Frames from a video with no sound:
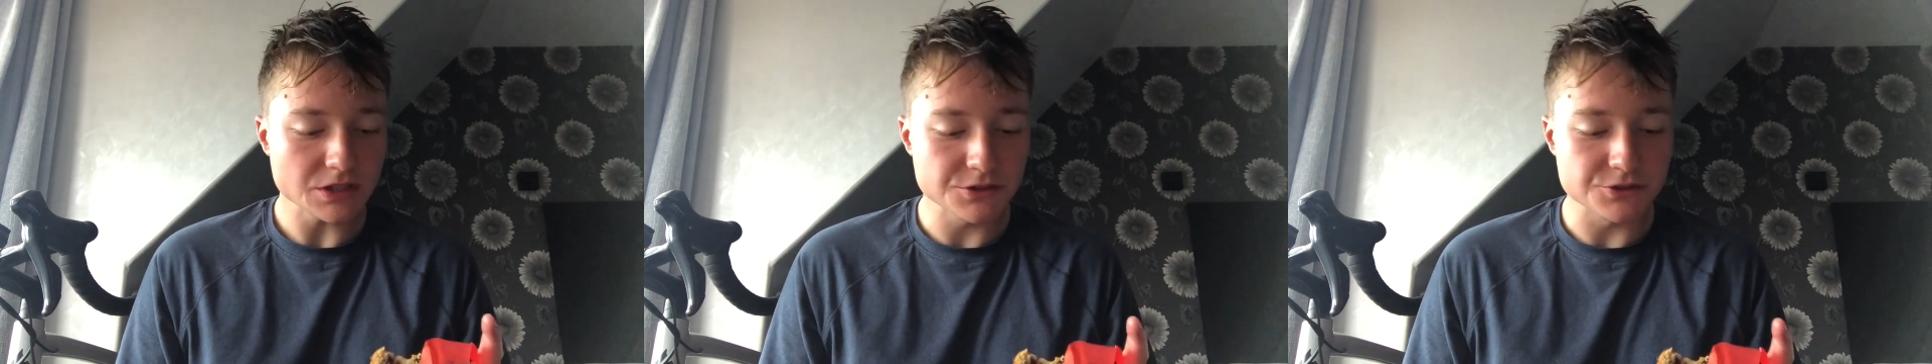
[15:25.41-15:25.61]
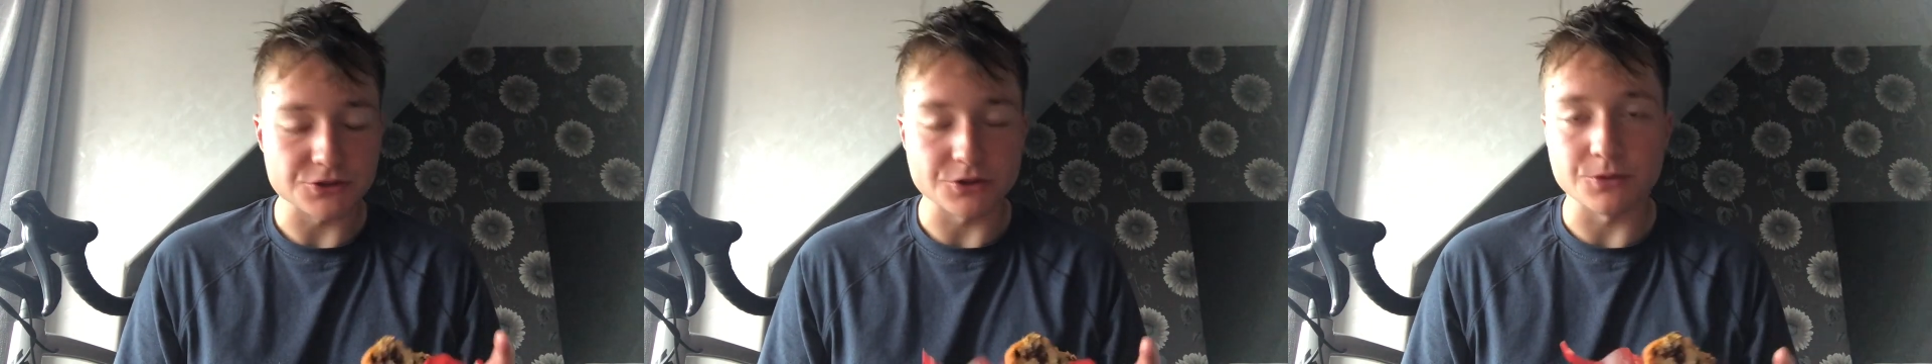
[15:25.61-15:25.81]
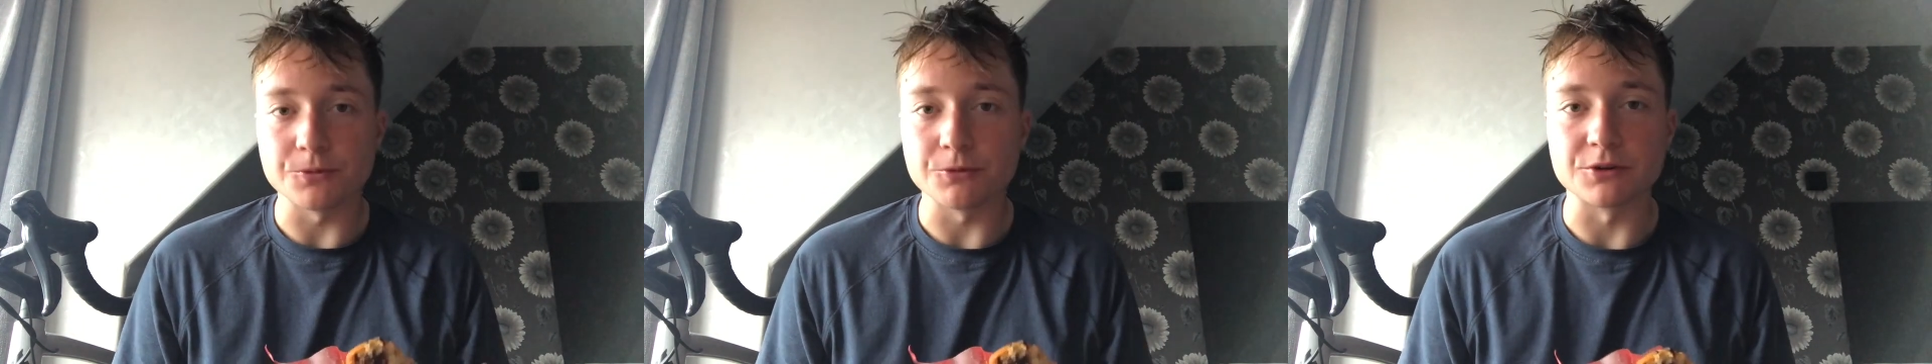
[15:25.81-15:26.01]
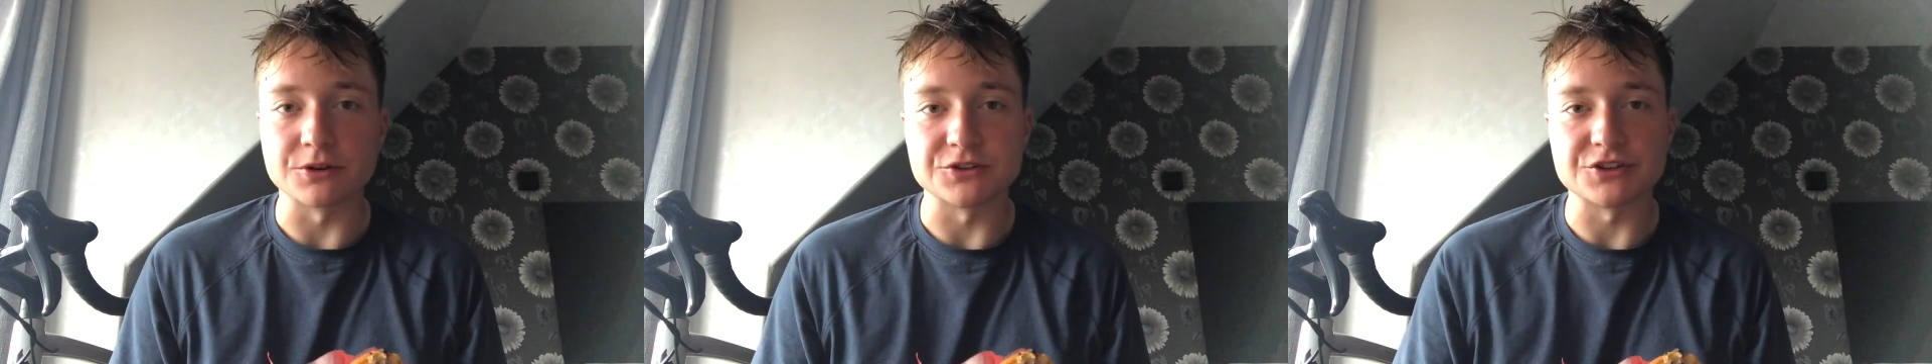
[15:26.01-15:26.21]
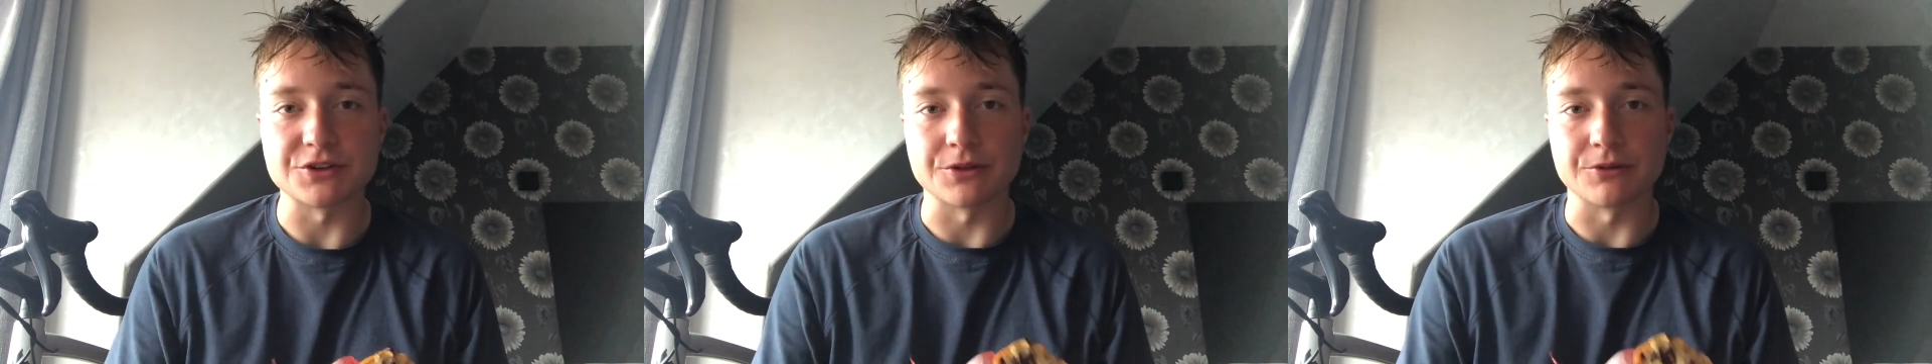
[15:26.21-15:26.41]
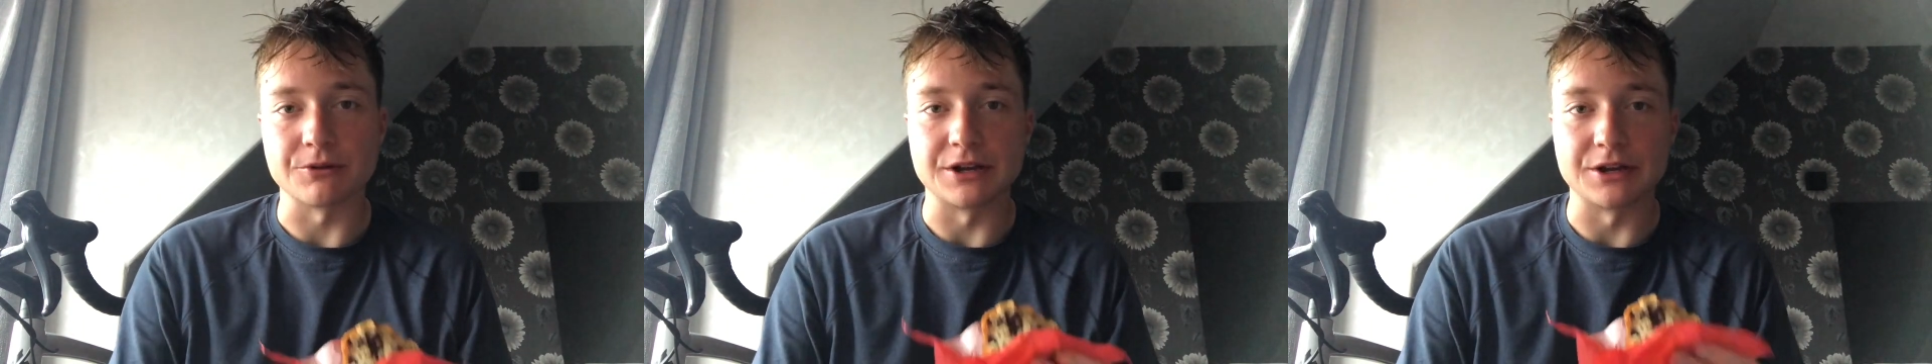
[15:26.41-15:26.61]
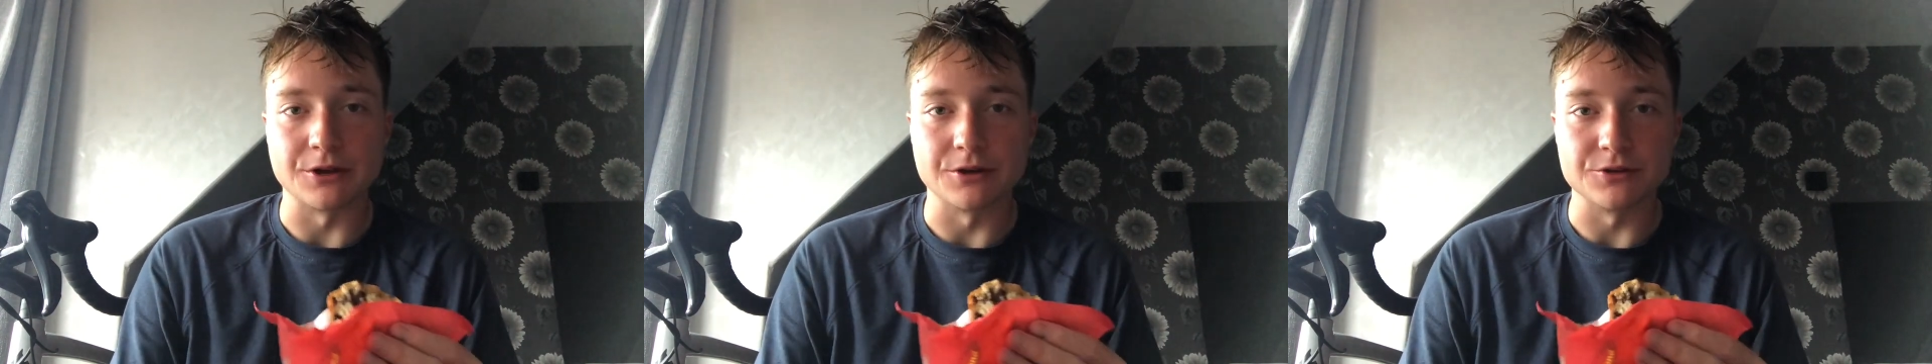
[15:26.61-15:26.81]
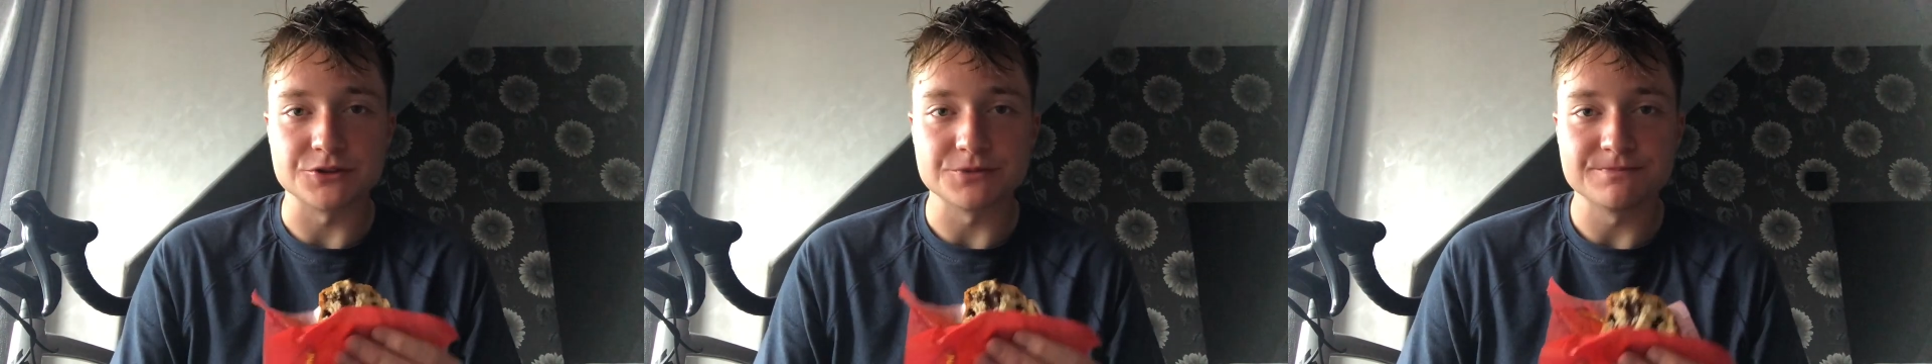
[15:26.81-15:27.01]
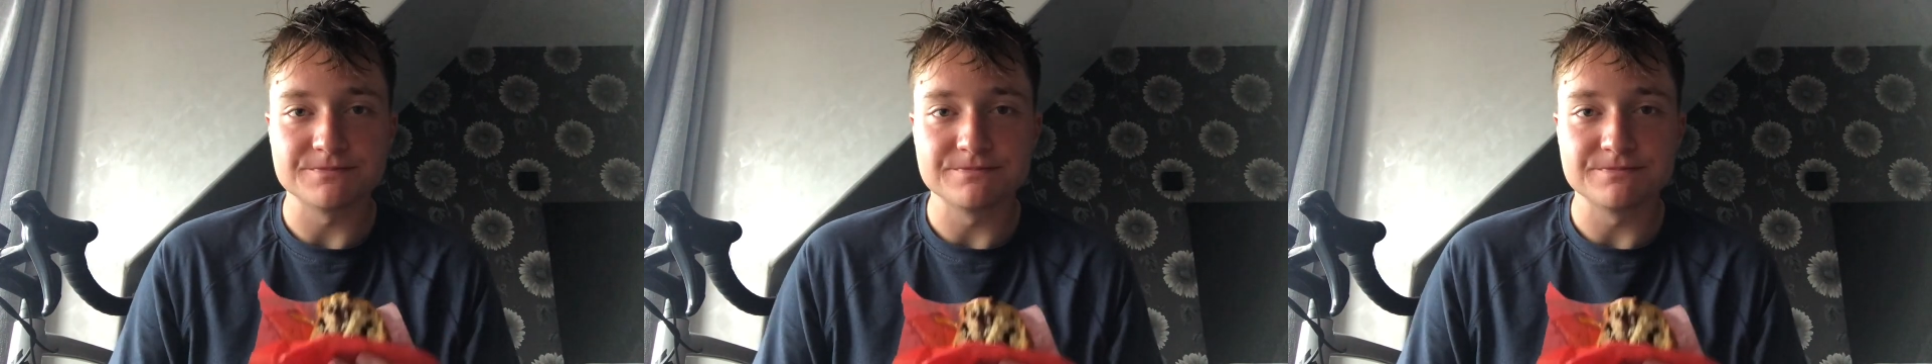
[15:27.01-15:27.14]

So we're going to see how the rain goes.